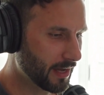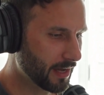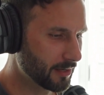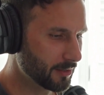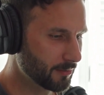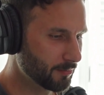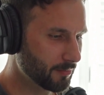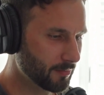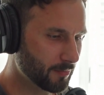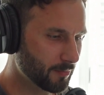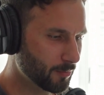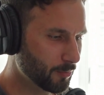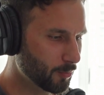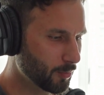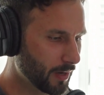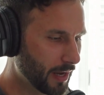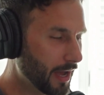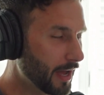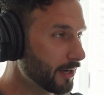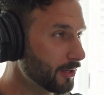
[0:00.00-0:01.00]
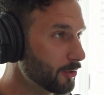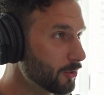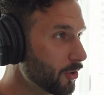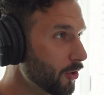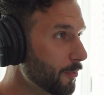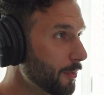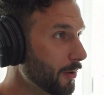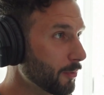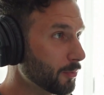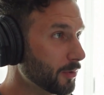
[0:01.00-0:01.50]
How do you go
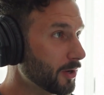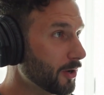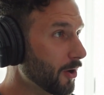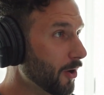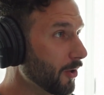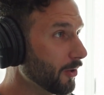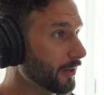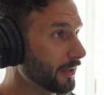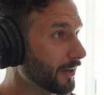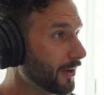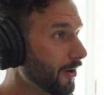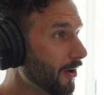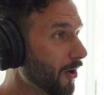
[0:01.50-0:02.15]
about recalling